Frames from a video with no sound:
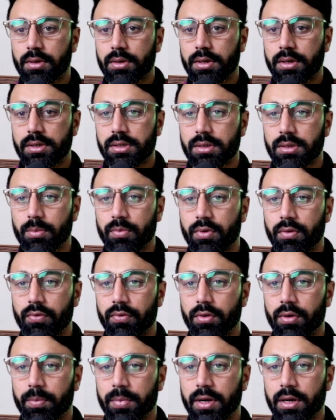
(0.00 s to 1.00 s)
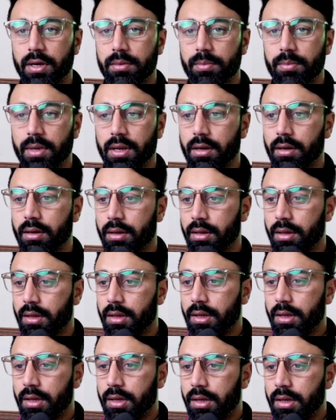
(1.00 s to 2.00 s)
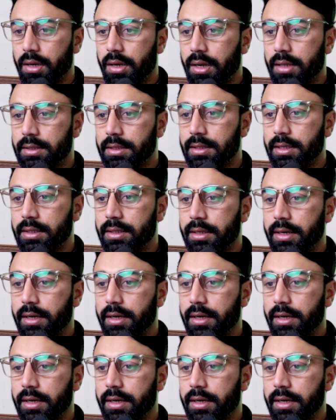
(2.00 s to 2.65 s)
404 page mean, other than that,